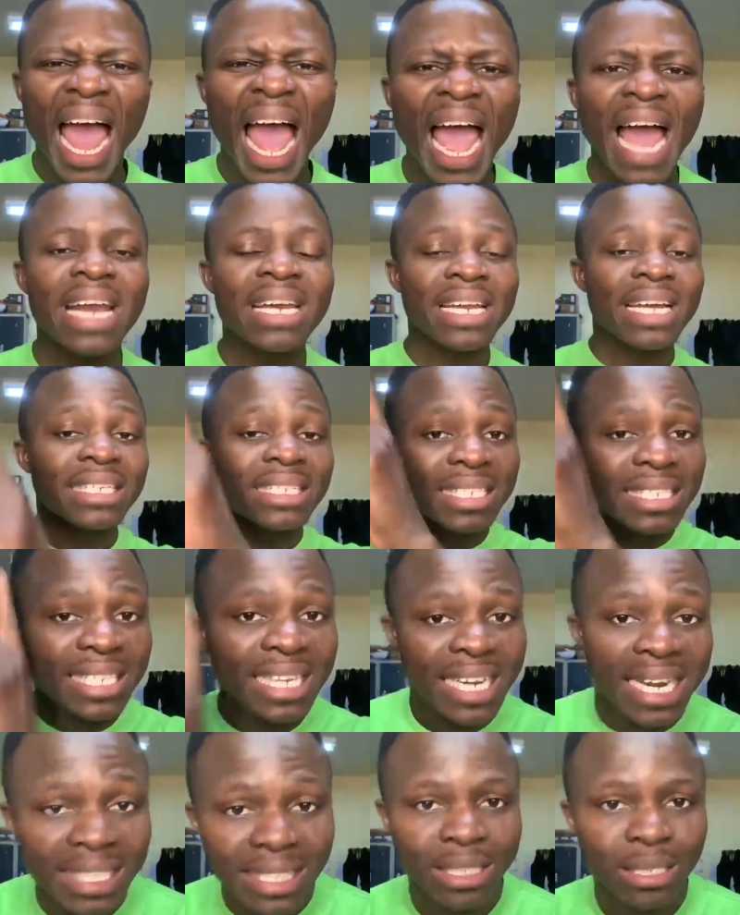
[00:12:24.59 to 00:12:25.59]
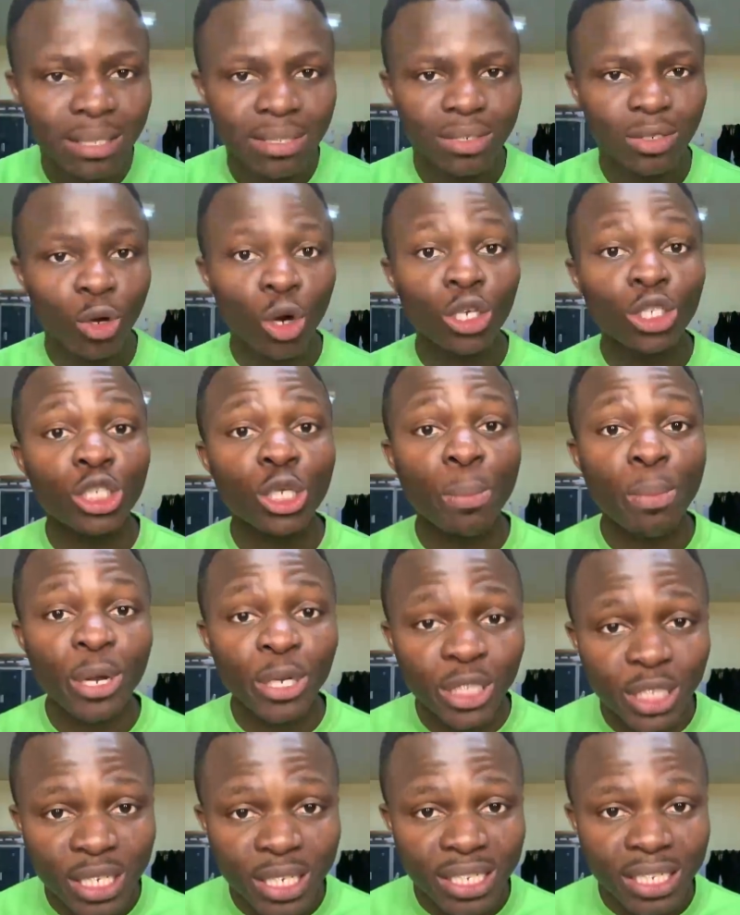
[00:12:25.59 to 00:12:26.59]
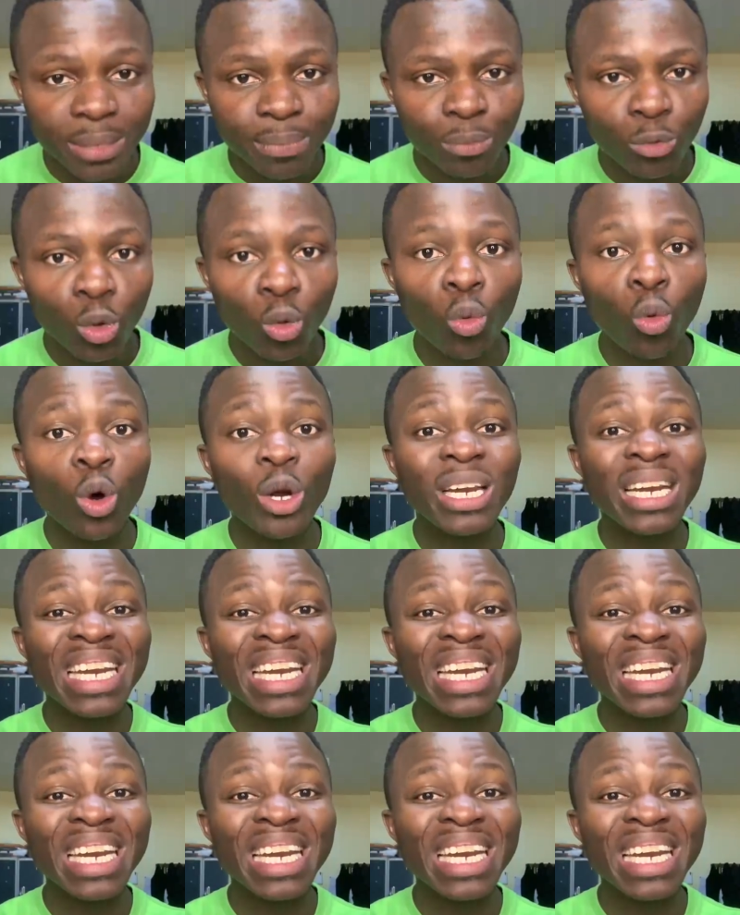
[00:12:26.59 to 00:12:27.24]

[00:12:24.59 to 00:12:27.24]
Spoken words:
and the Ssnit contributions will